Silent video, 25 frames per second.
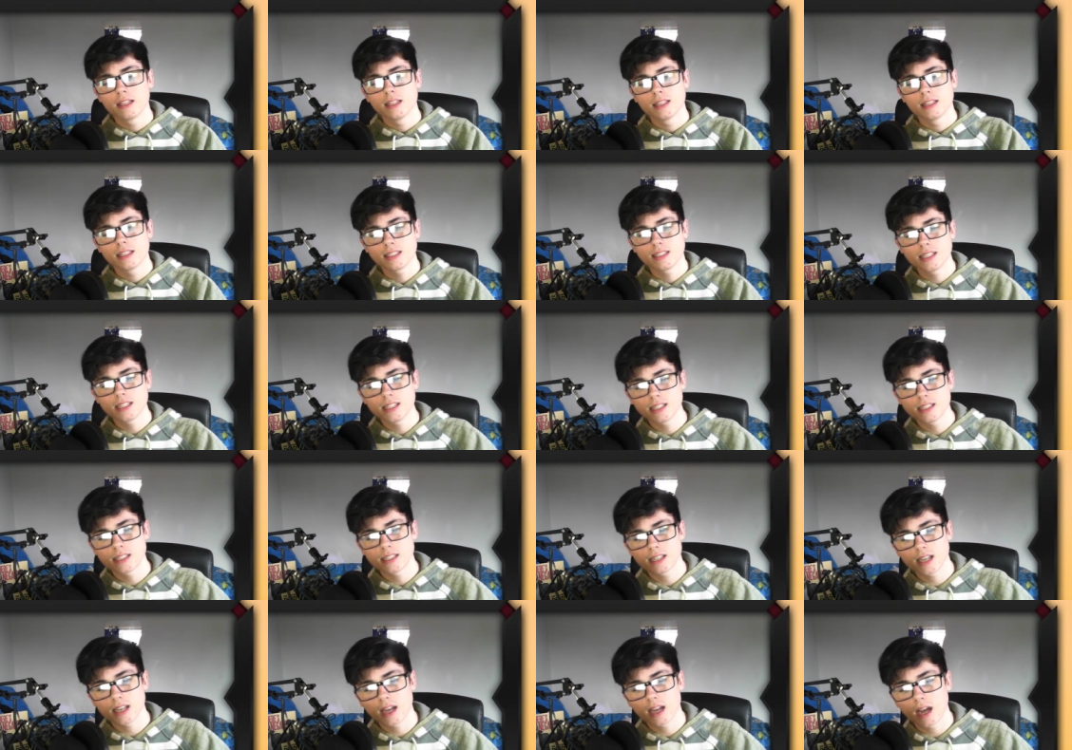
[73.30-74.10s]
this
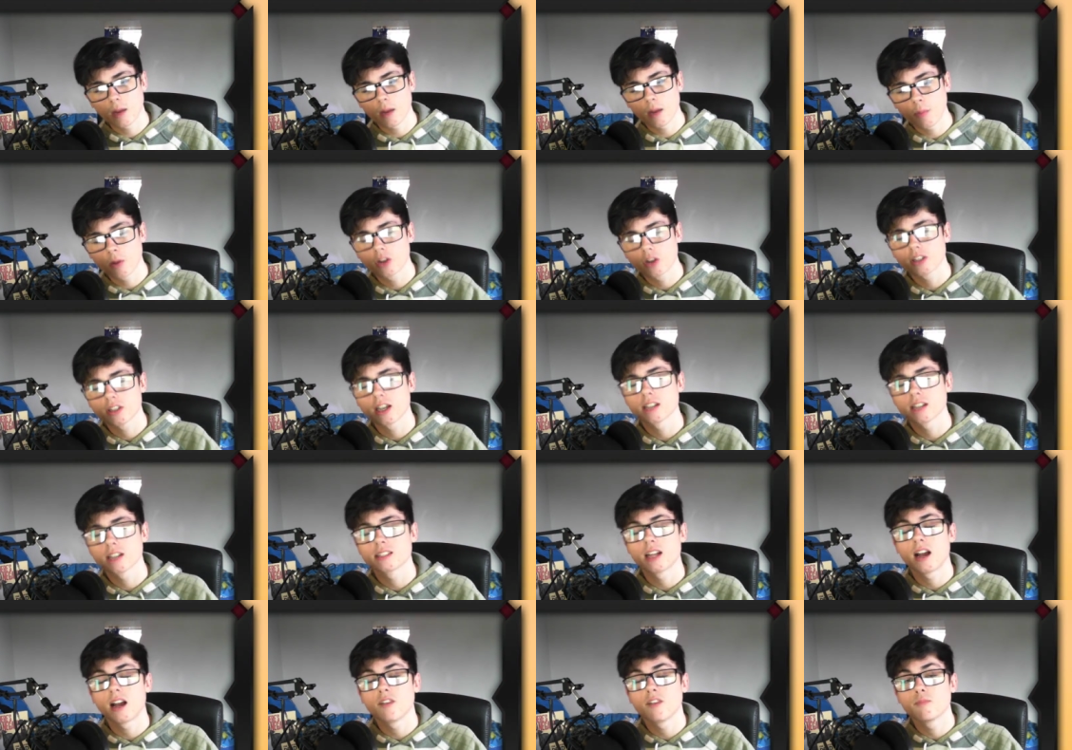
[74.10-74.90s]
is a
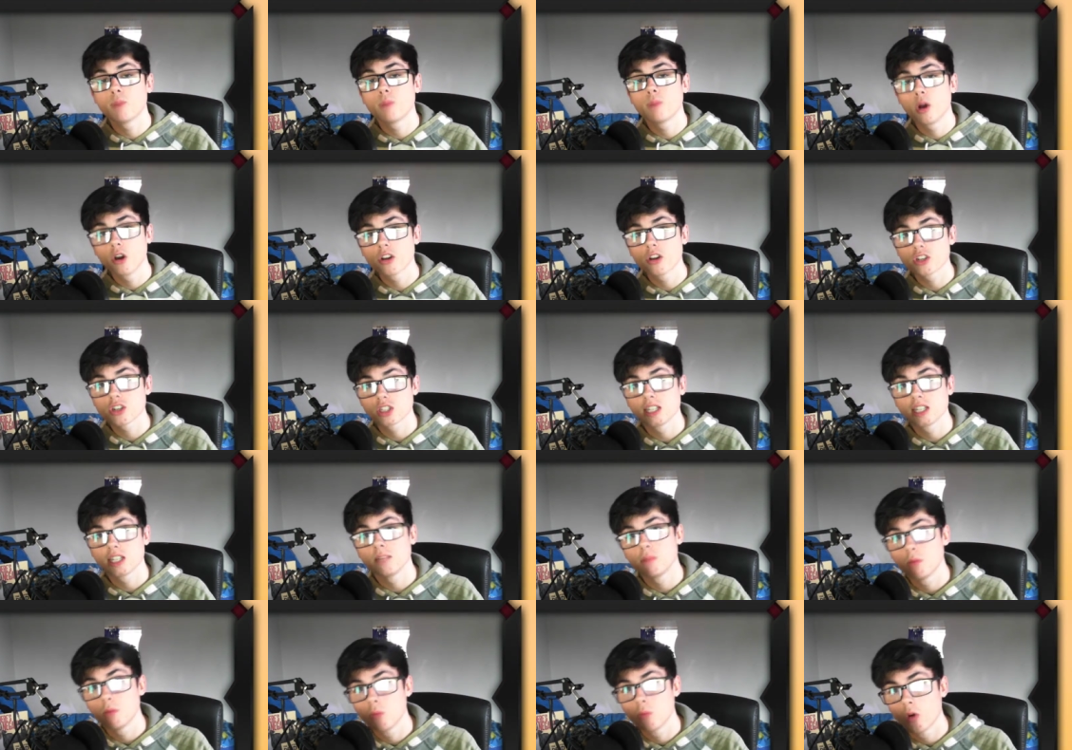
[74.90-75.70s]
podcast that I've
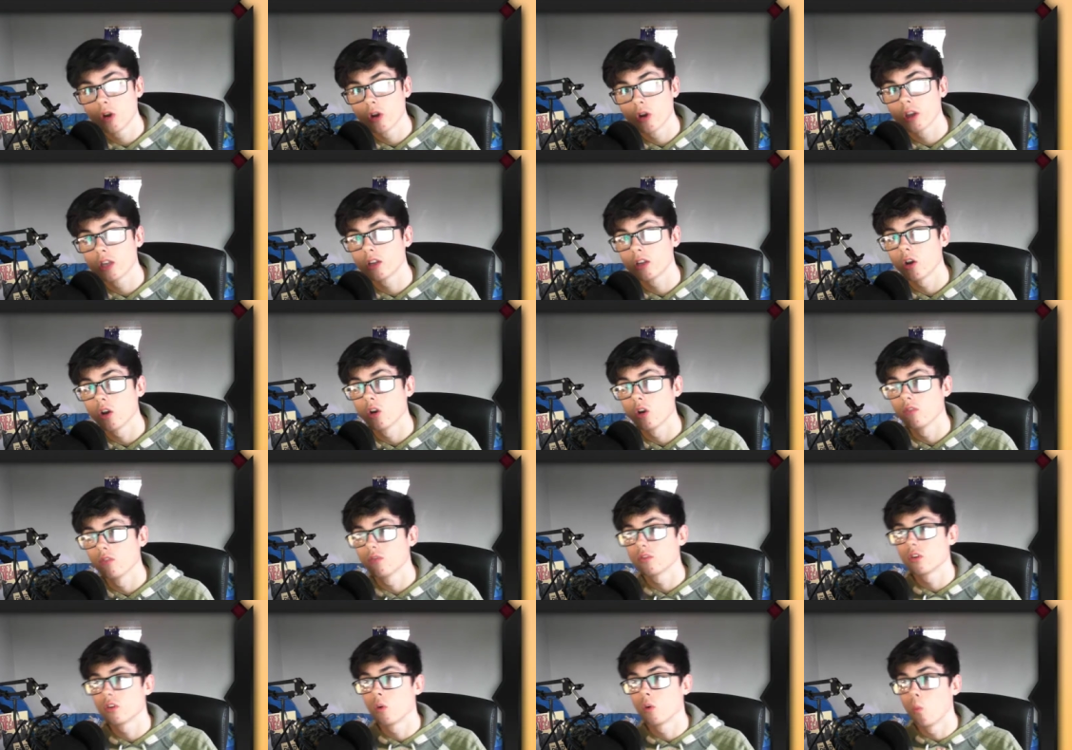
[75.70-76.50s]
personally been working
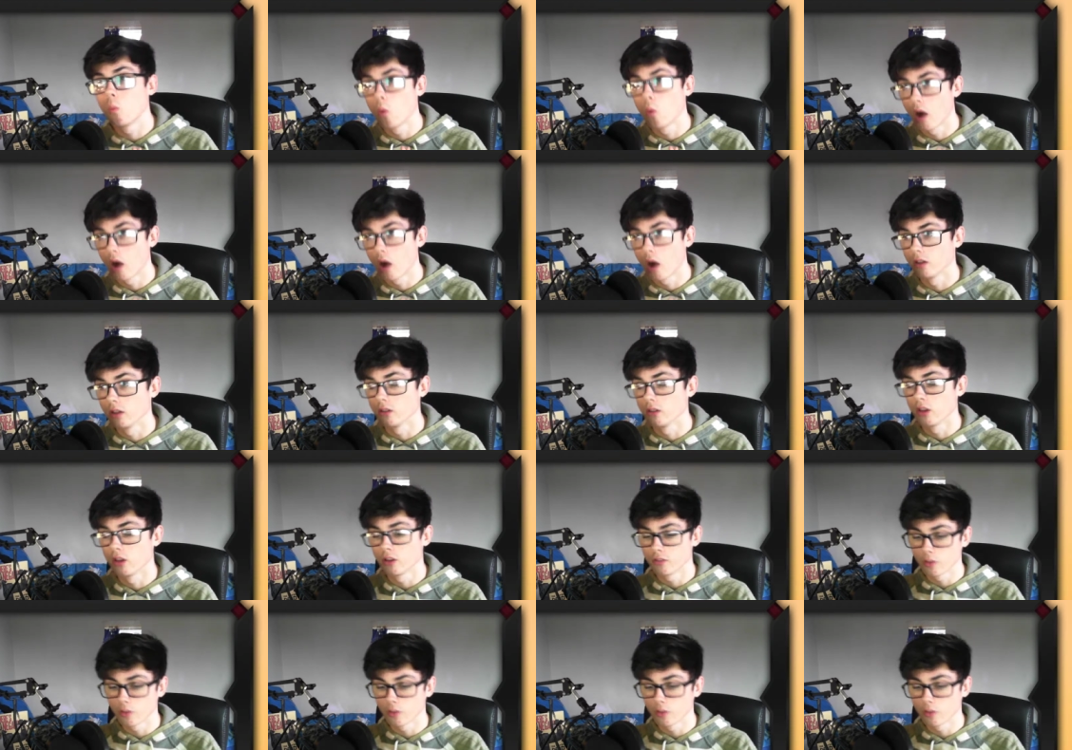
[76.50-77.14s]
on for a while.